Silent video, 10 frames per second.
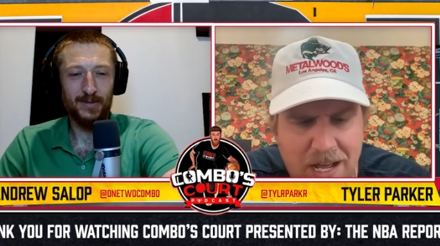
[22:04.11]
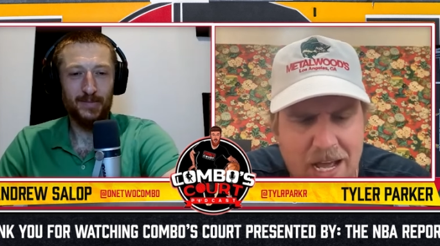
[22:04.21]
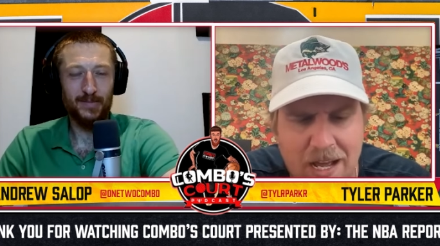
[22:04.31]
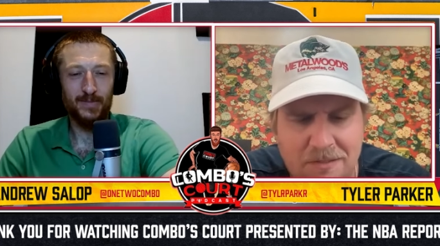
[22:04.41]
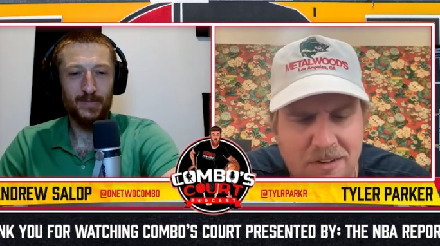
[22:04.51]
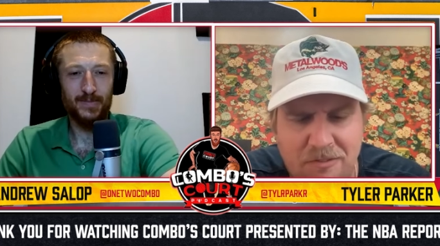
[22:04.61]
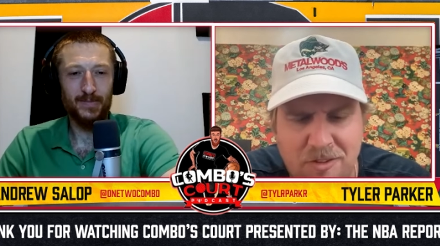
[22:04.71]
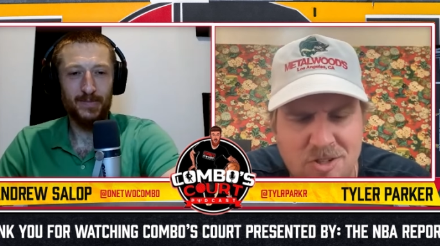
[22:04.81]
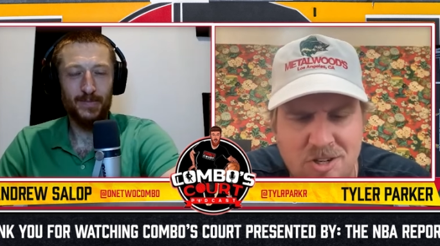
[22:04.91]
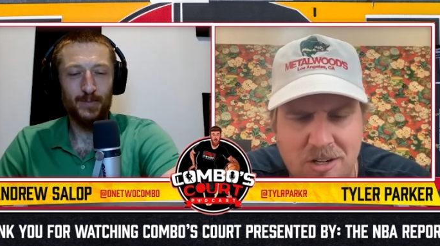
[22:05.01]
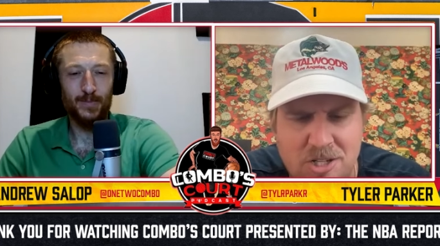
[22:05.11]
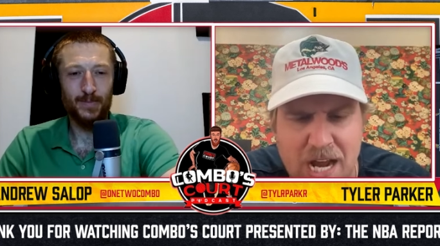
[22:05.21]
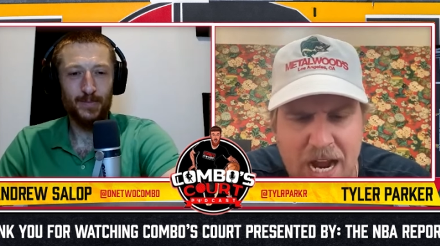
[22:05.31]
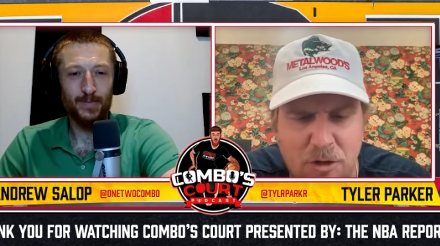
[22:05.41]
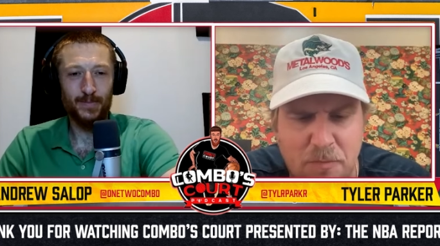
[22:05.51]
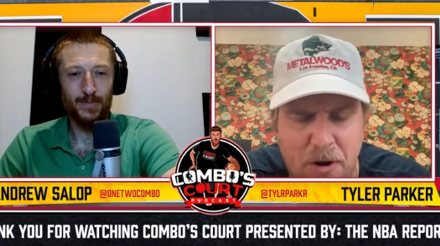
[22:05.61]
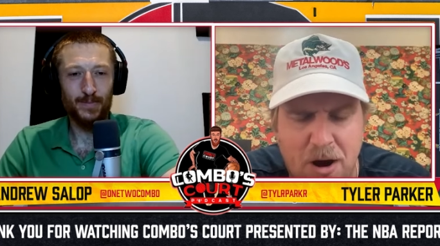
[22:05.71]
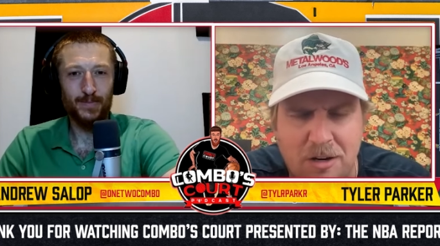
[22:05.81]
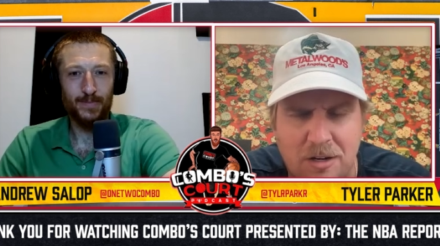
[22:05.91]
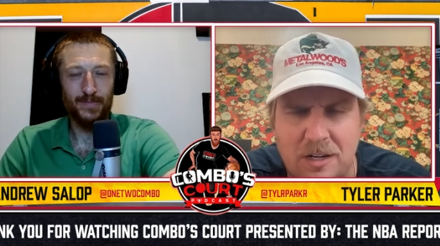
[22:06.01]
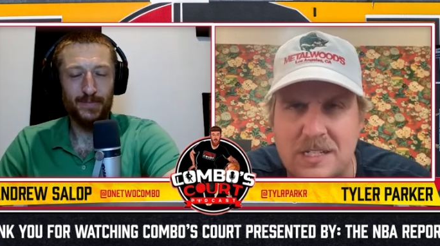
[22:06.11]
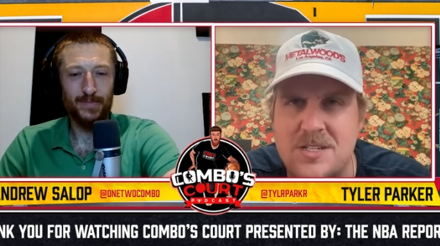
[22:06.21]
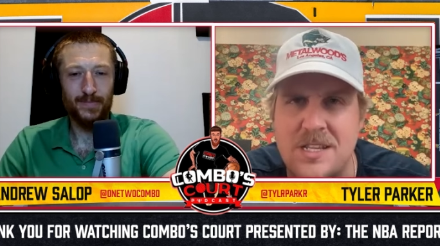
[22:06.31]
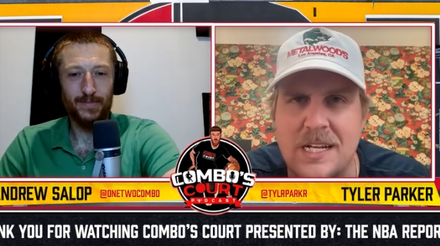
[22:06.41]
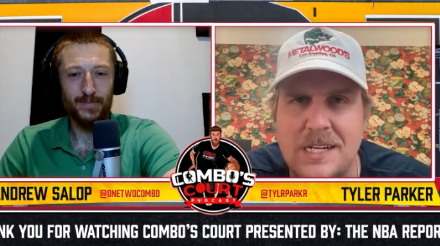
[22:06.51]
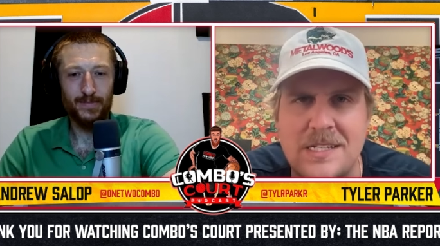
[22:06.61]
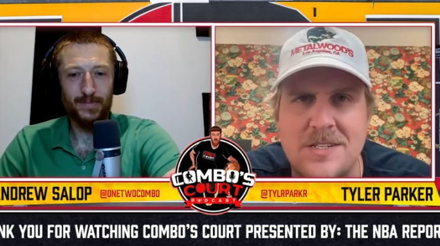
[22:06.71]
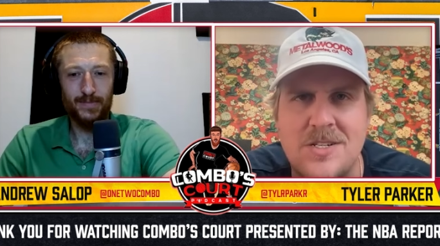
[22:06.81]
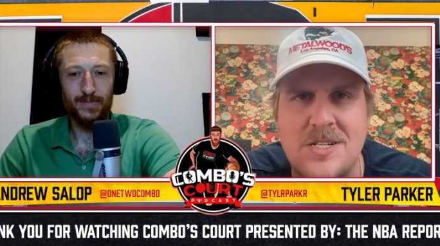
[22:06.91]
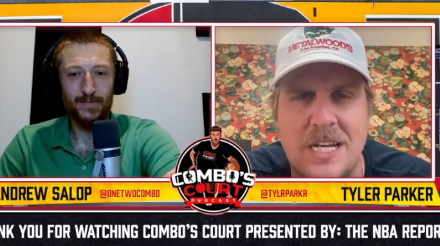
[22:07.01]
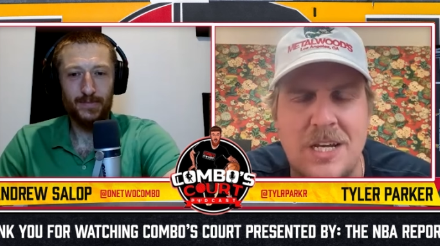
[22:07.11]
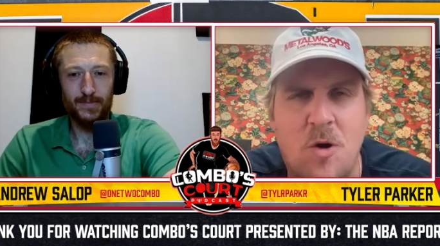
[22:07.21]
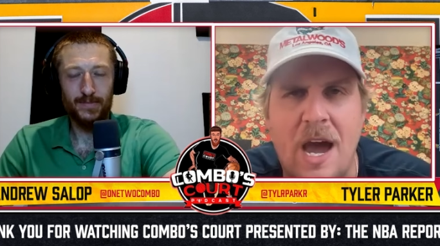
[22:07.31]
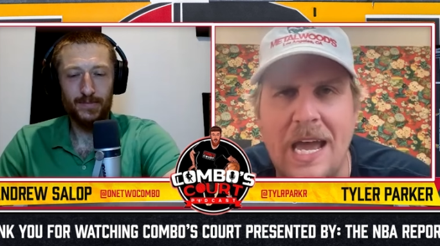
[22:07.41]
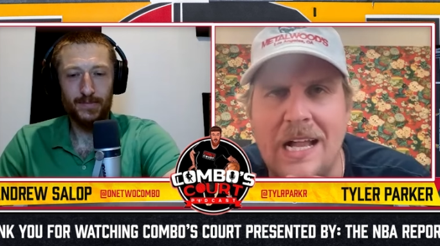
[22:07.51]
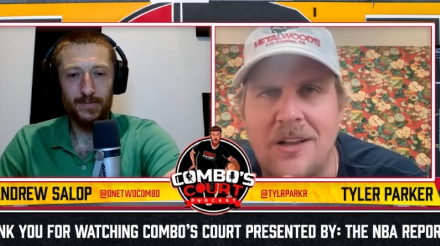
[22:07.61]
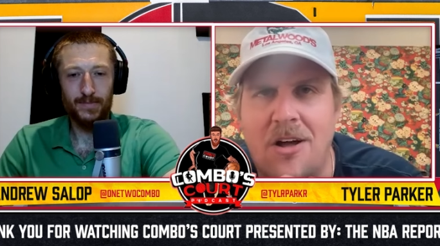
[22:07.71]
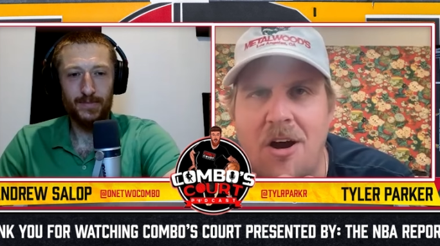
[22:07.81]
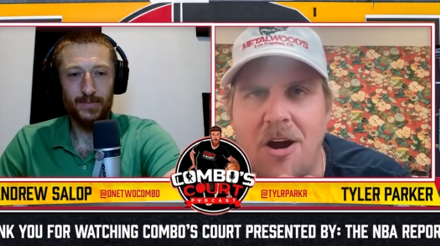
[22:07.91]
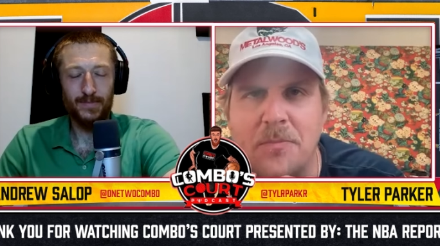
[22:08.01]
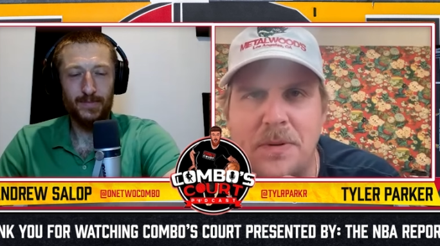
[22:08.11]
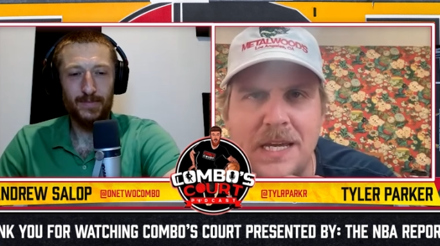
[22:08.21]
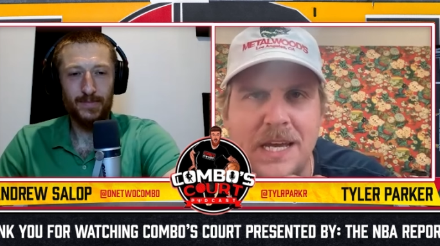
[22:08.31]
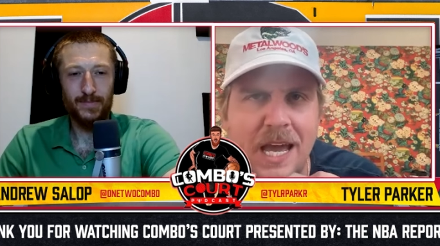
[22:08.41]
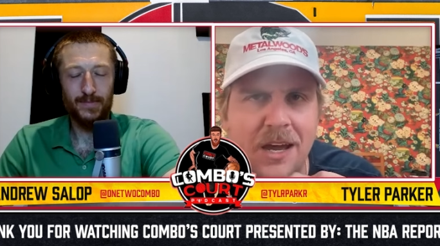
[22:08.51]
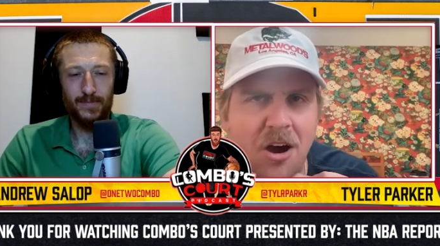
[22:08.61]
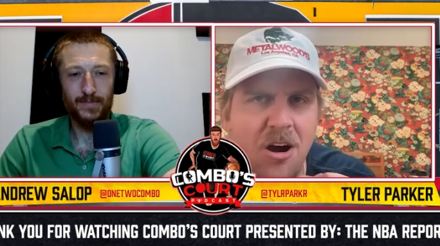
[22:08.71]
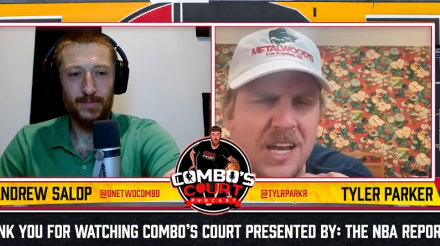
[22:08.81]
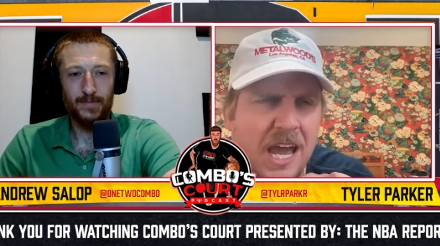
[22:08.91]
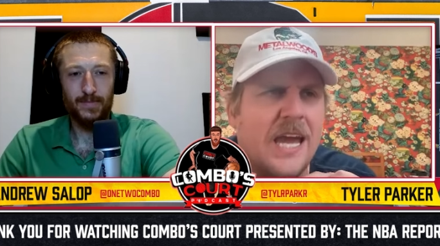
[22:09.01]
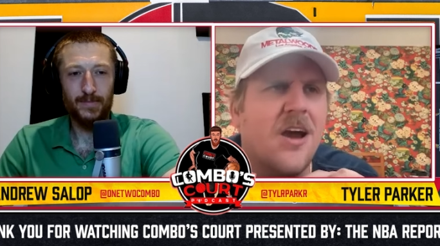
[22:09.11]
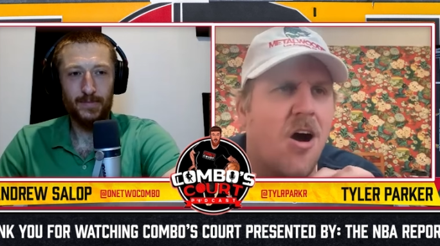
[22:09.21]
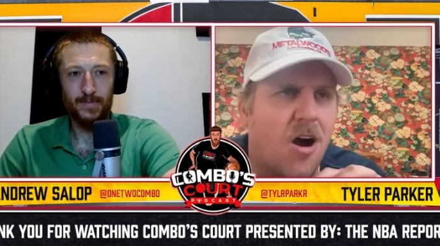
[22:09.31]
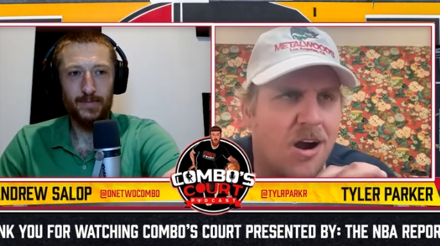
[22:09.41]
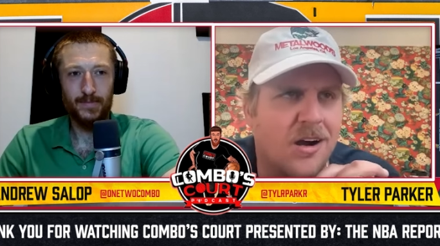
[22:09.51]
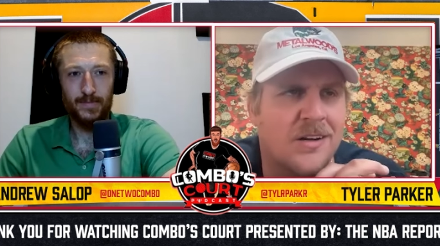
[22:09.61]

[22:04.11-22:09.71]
Speaker 1: Uh, if you search Tyler Parker, it's the it's T Y L R P A R K R.